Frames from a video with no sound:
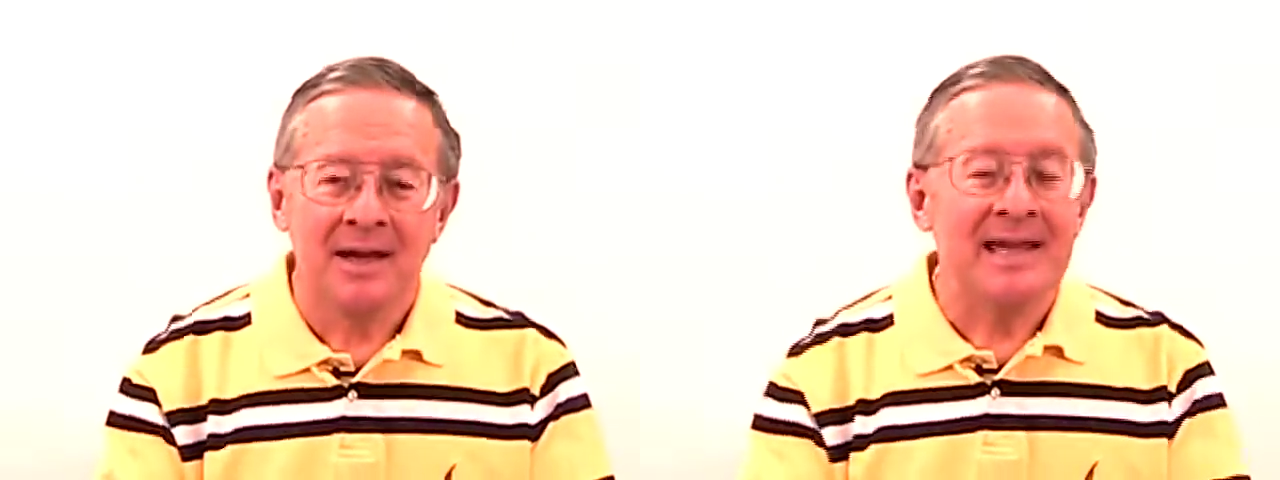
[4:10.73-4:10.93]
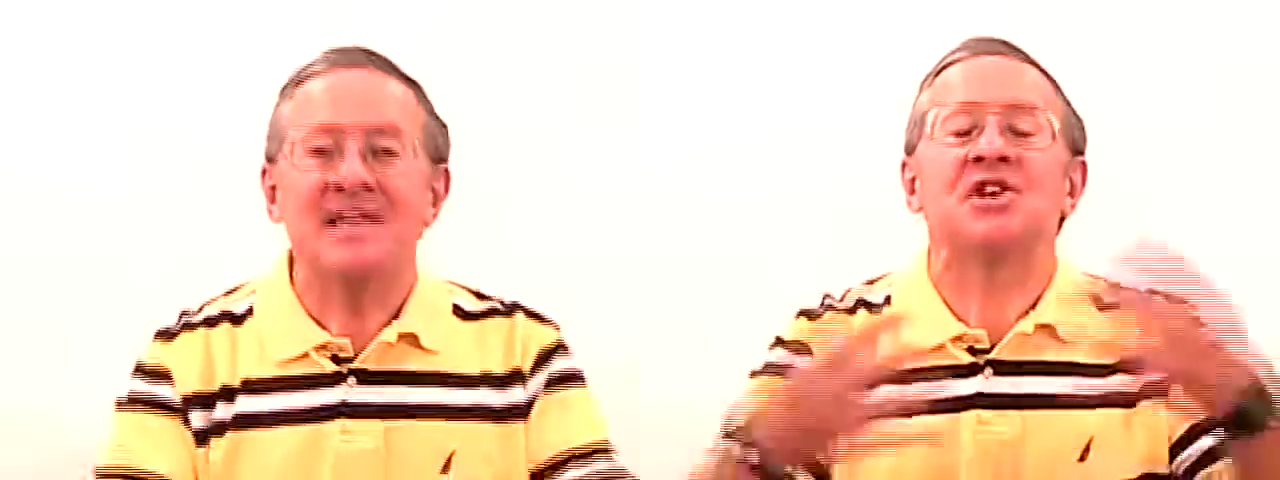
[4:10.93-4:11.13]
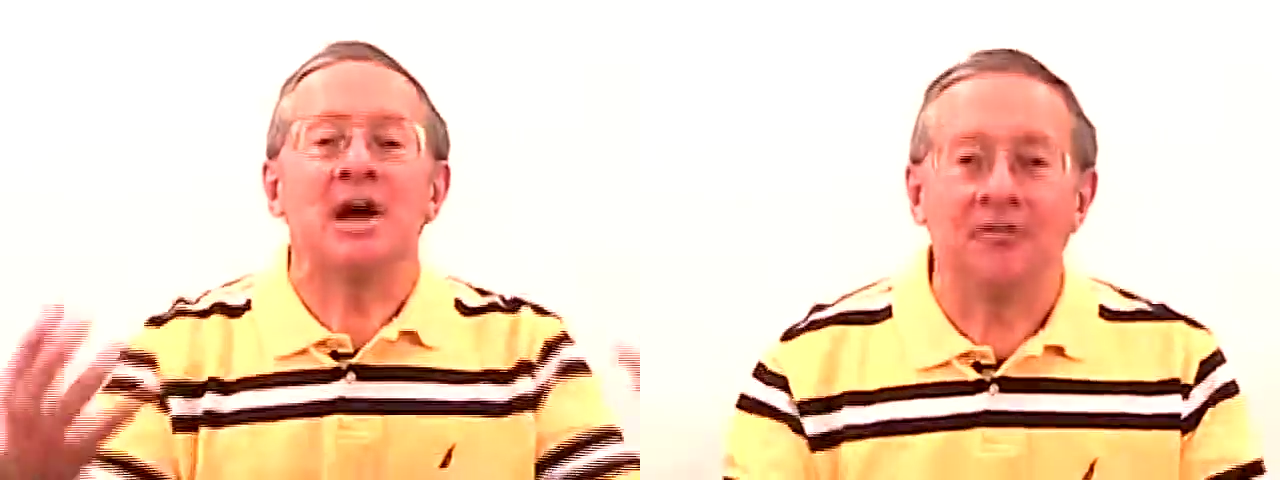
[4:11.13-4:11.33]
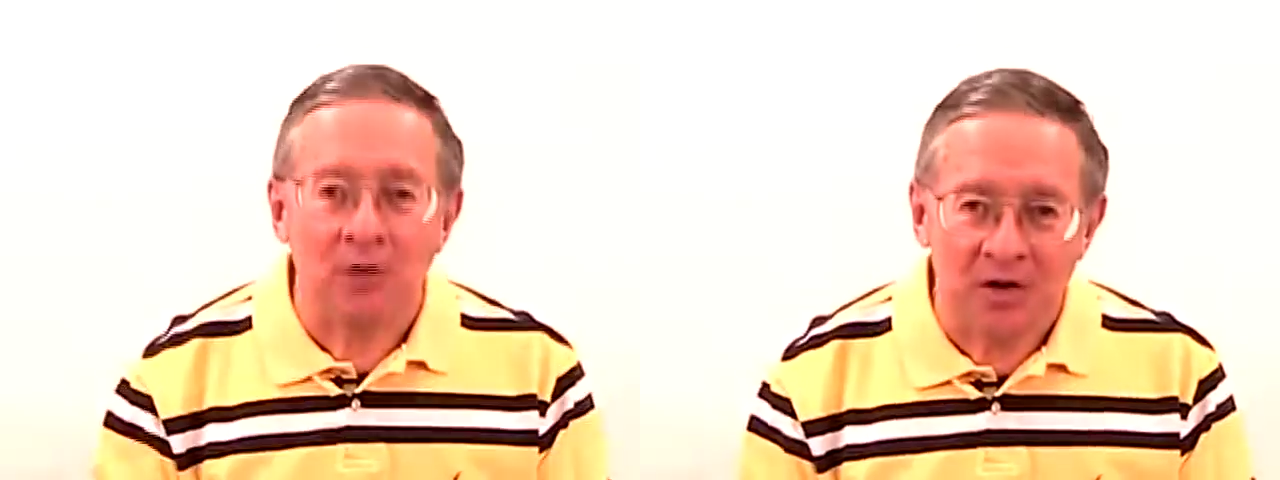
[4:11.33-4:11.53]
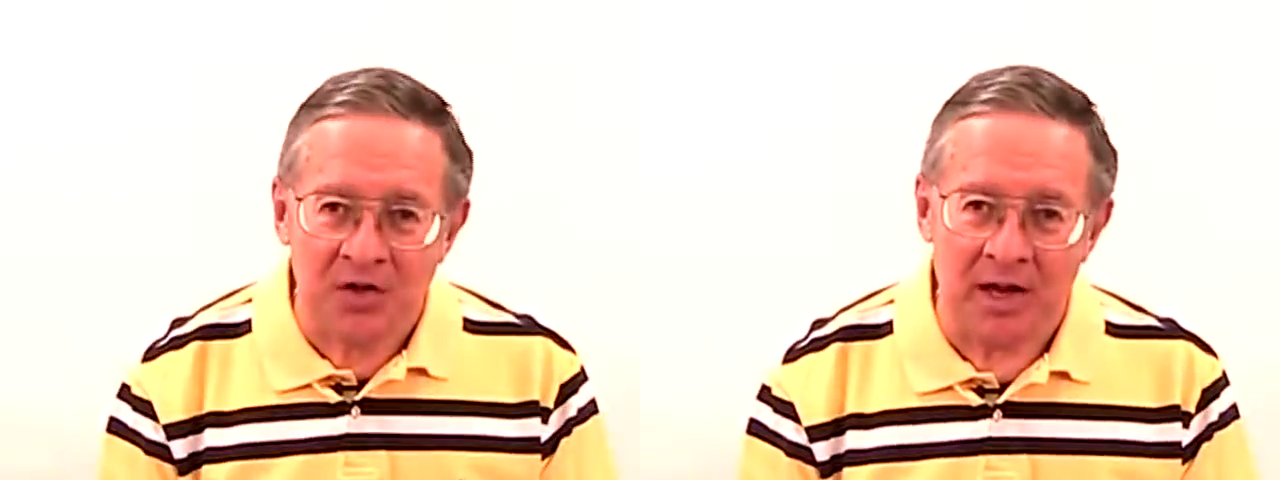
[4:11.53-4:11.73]
It's
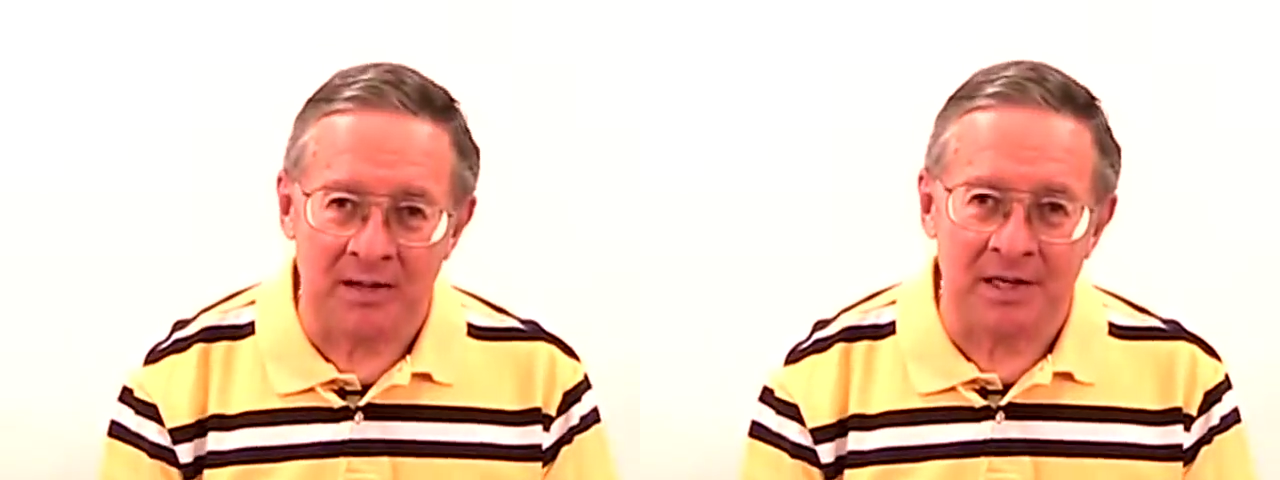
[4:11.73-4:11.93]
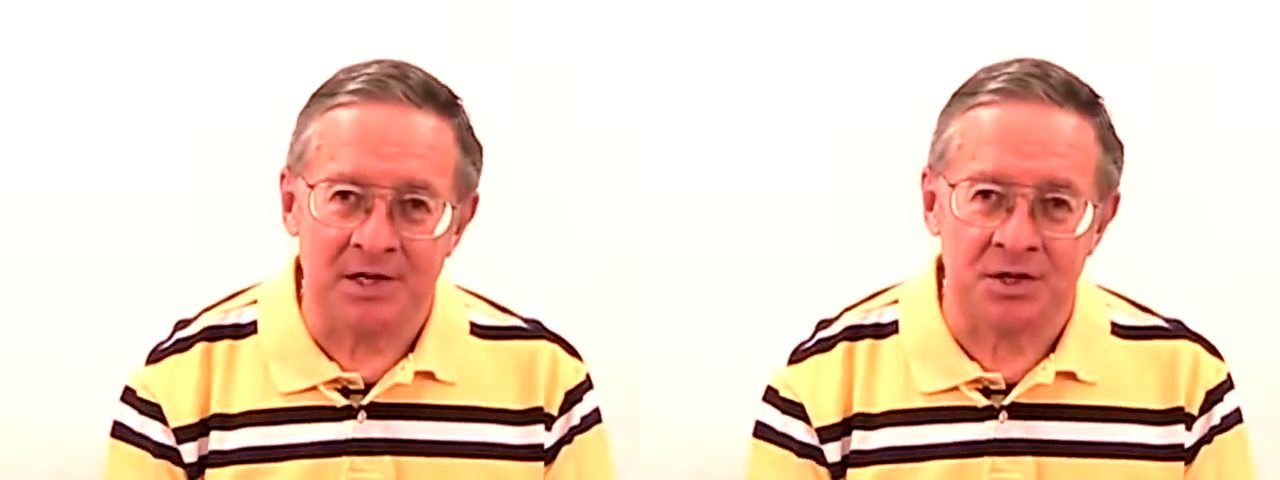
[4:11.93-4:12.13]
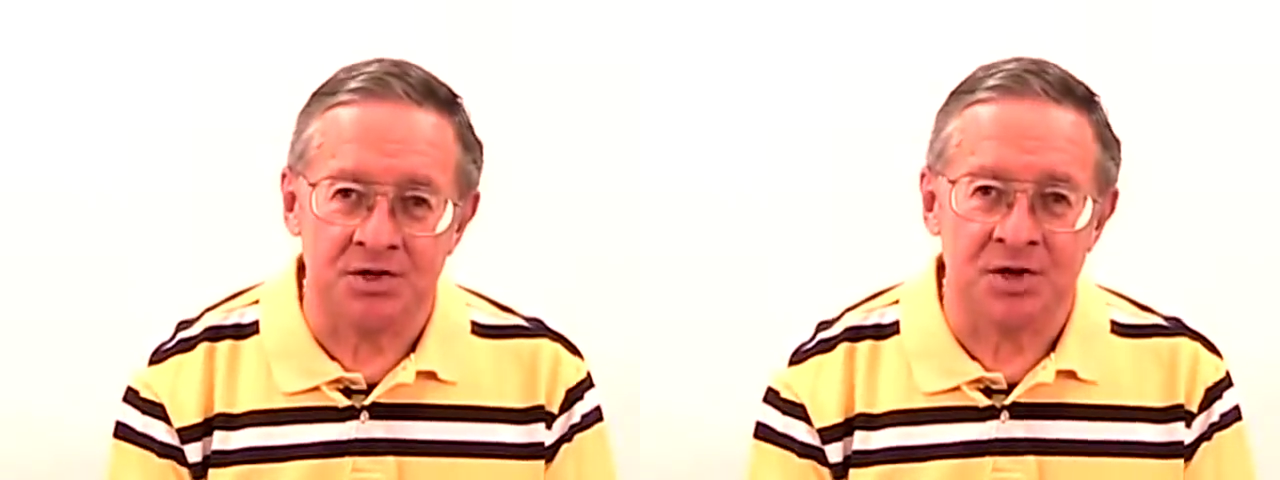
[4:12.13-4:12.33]
everything, ladies and